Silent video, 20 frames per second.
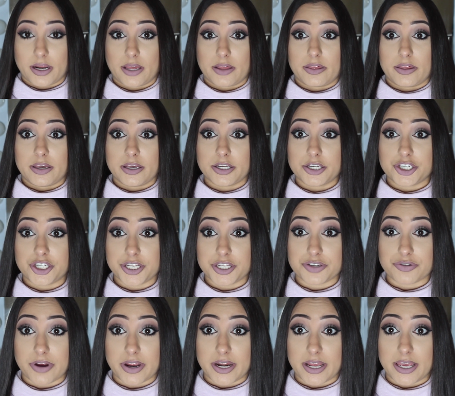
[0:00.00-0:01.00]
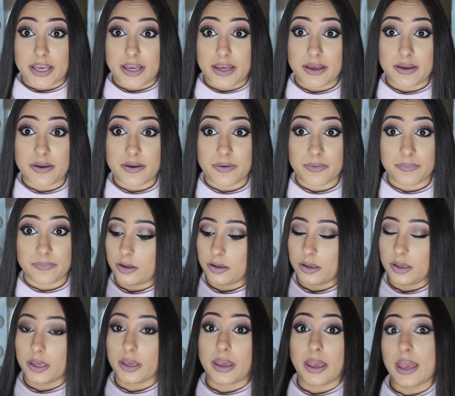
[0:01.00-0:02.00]
I think she's ready.
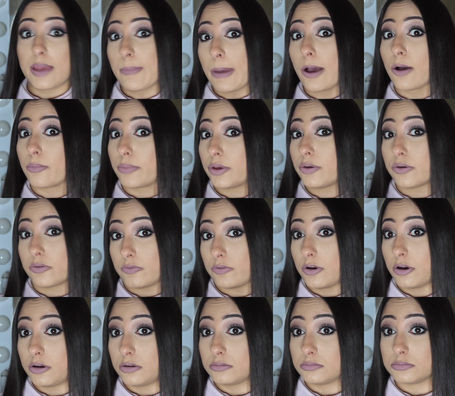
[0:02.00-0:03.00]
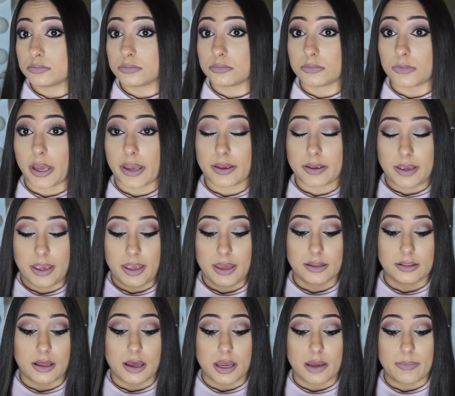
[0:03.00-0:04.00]
It came out beautiful. I
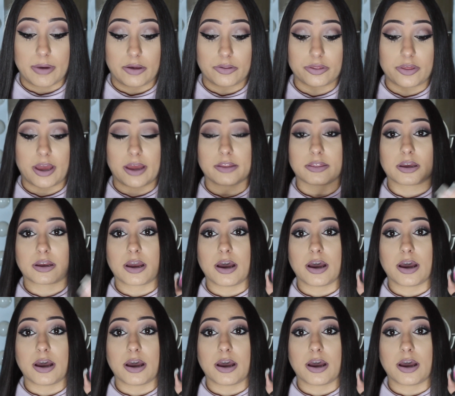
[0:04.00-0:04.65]
can't lie about that. The